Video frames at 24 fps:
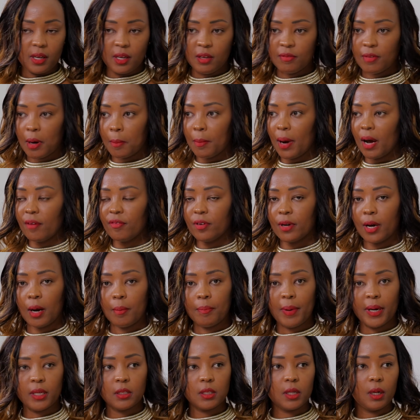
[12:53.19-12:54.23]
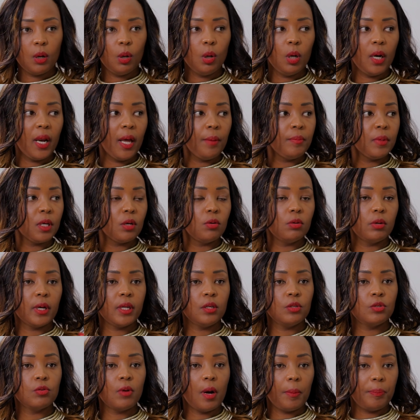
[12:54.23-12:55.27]
If I'm having a bad day, oh, let me go
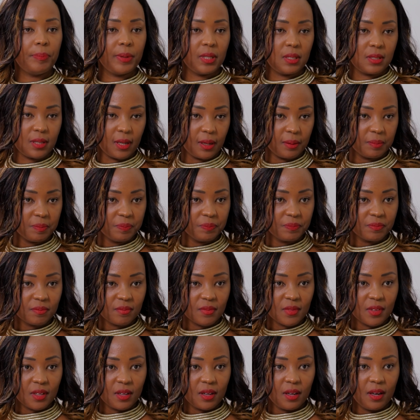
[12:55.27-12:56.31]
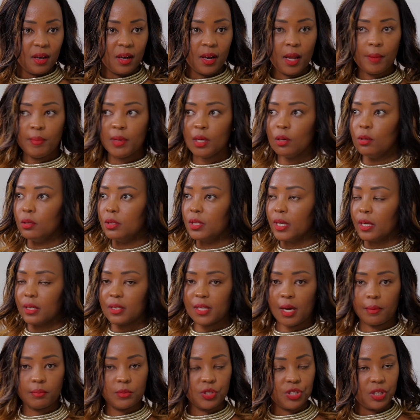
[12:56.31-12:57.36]
and do a pizza. Let me go take
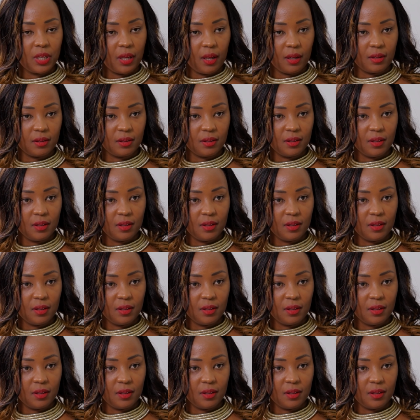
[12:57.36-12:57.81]
some chicken.